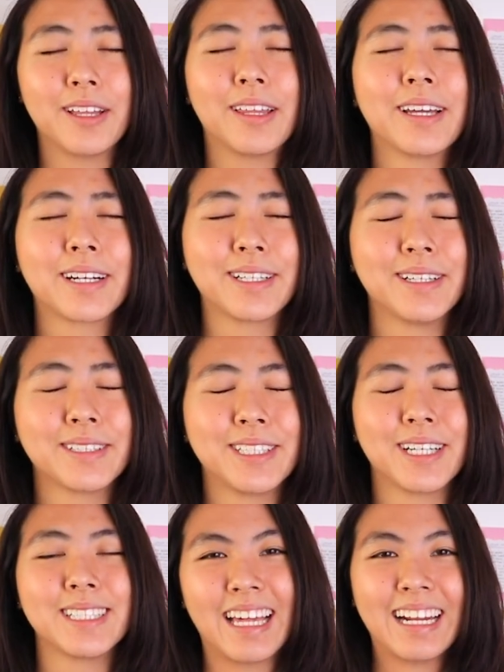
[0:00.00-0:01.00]
other
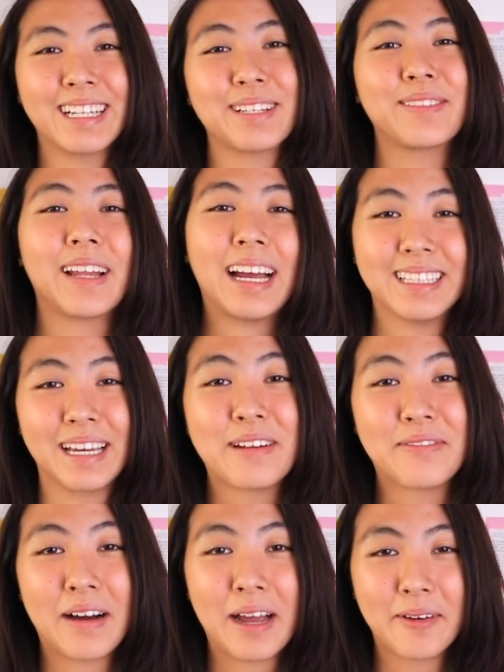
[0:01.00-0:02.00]
cultures that I didn't even
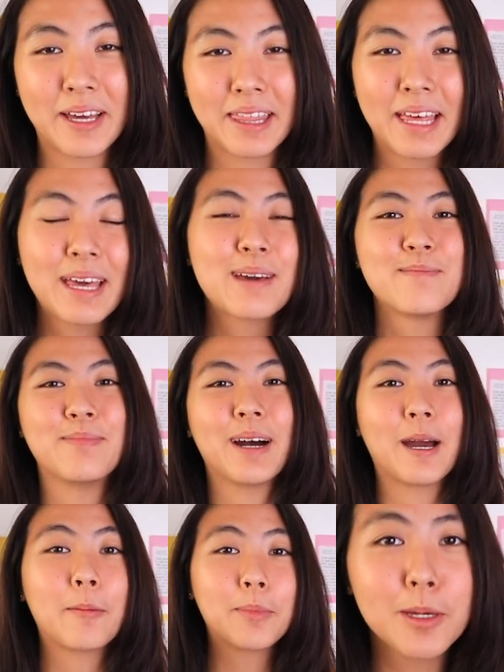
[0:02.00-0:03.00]
identify with,
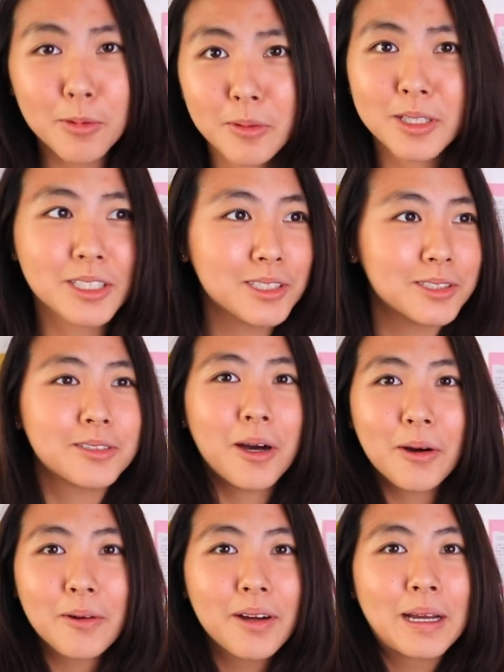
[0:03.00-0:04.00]
but people were just
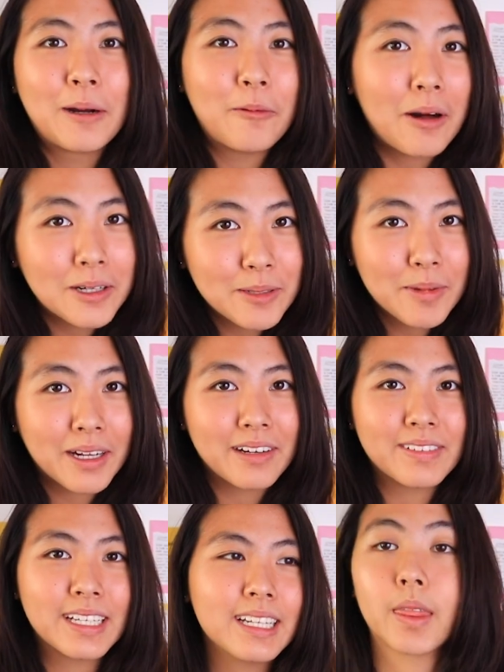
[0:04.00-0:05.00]
so welcoming
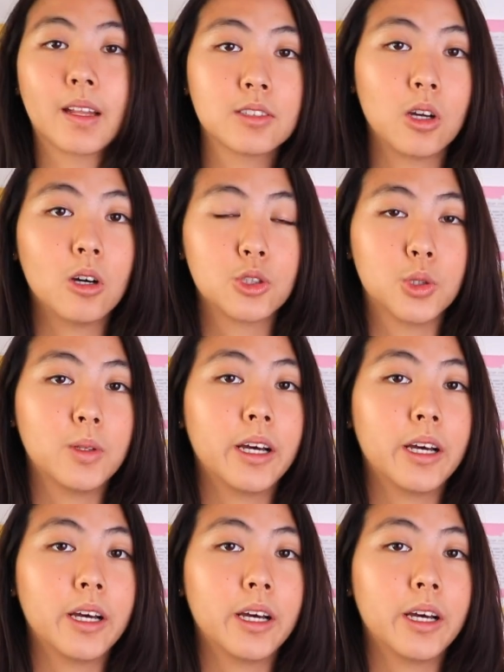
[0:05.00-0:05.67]
of it. There's also a